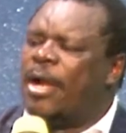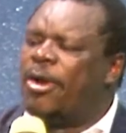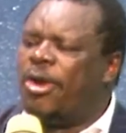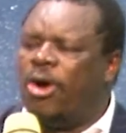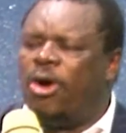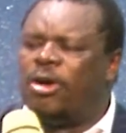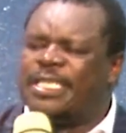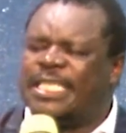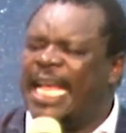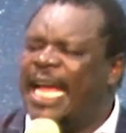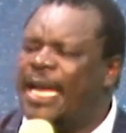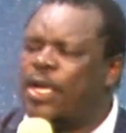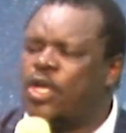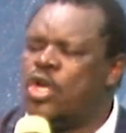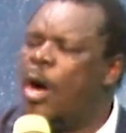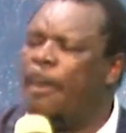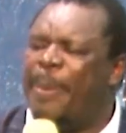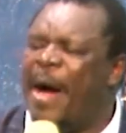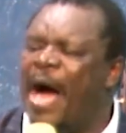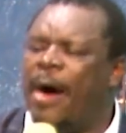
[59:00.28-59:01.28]
and the lords
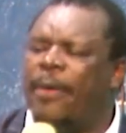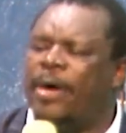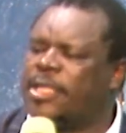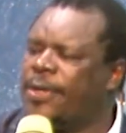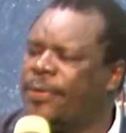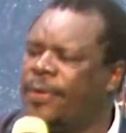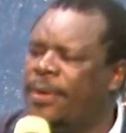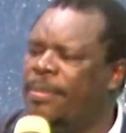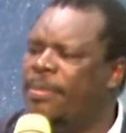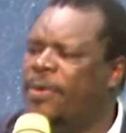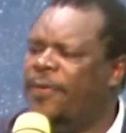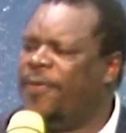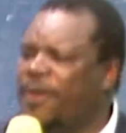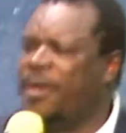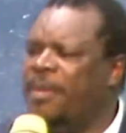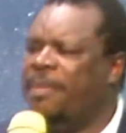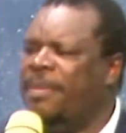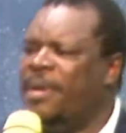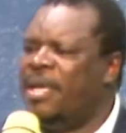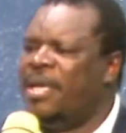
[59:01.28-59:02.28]
had no power to
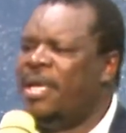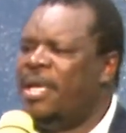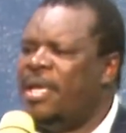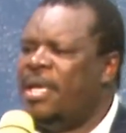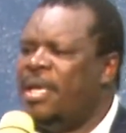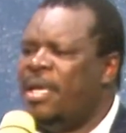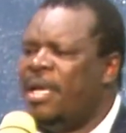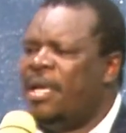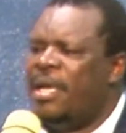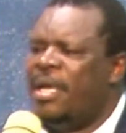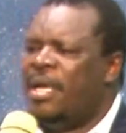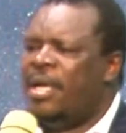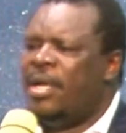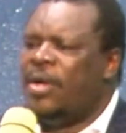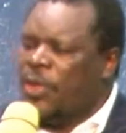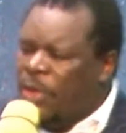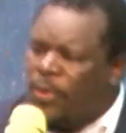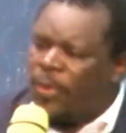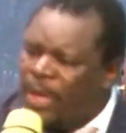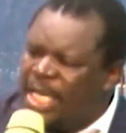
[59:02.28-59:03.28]
remove him.
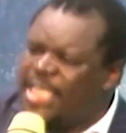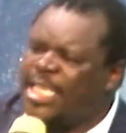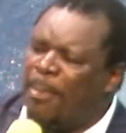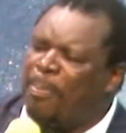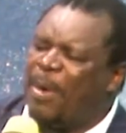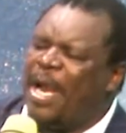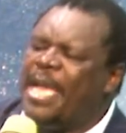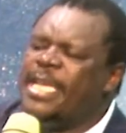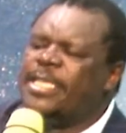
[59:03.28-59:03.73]
You reach a